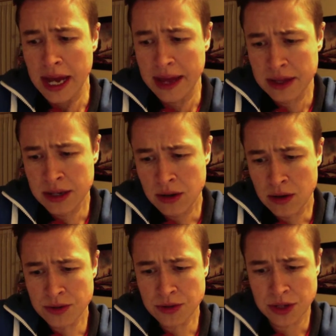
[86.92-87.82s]
and then
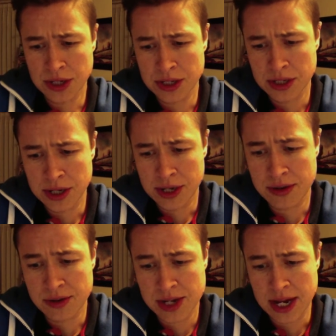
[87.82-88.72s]
also trying to
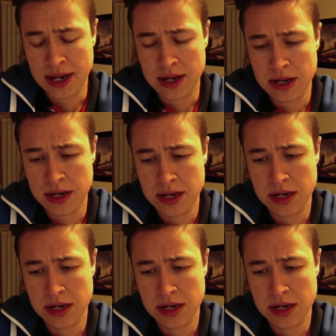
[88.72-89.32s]
understand,